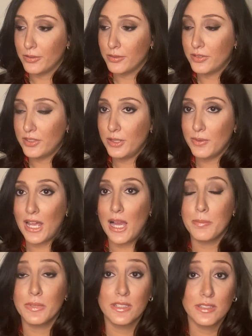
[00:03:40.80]
see what
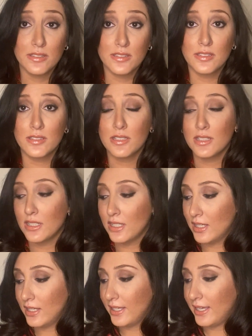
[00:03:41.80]
happens.
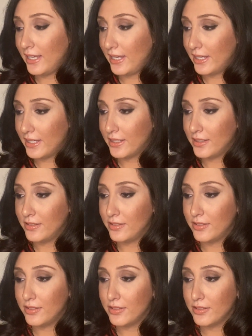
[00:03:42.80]

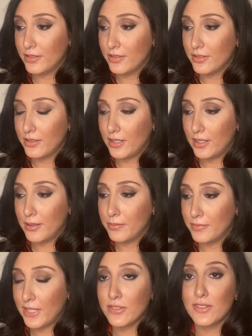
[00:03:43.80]
And
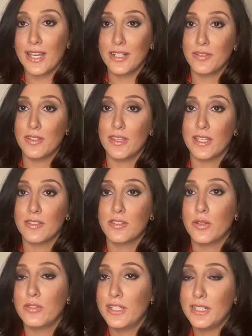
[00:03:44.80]
that's kind of the thing.
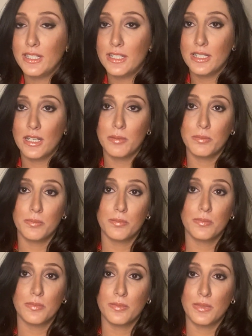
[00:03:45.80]
So dating,
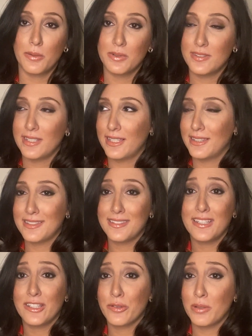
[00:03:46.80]
I would say, let's
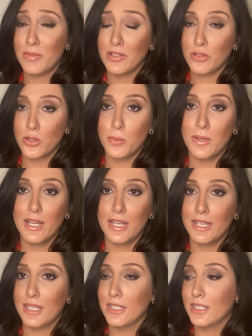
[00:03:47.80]
say 3 months go
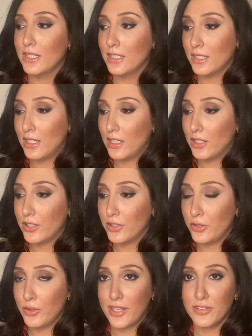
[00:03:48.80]
by,
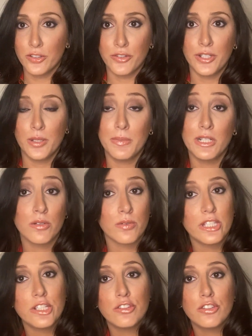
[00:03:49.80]
you guys agree to be in a
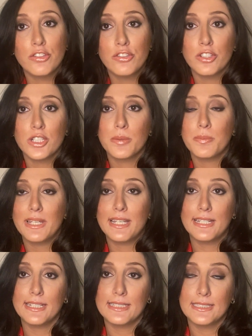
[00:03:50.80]
relationship,
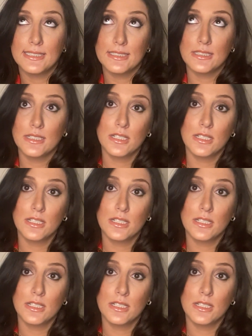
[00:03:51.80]
and